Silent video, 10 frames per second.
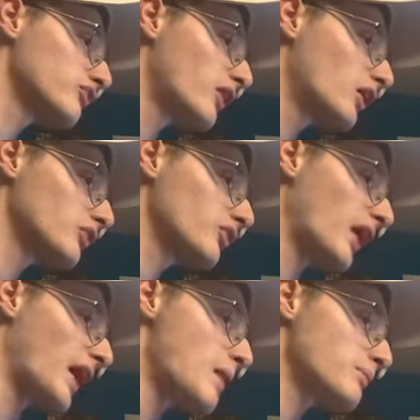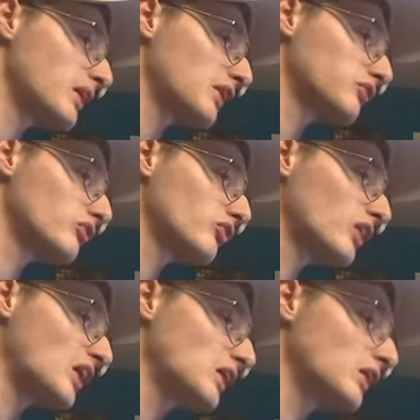falls to Appalachian
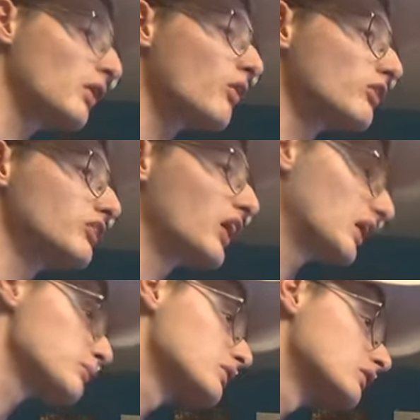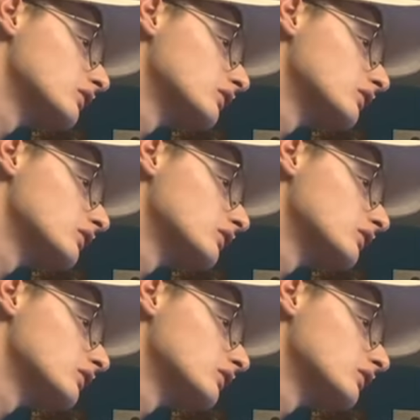State in overtime.